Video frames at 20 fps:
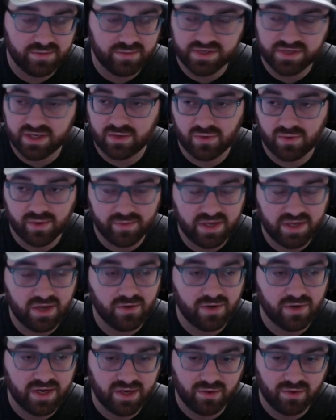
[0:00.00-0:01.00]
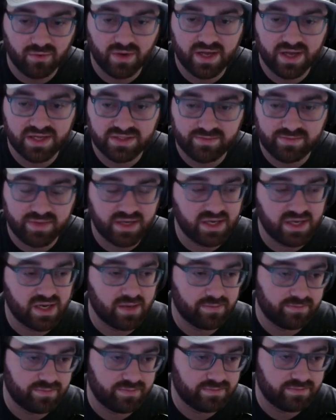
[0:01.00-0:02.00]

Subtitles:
You're going to want to be going into raids, picking up,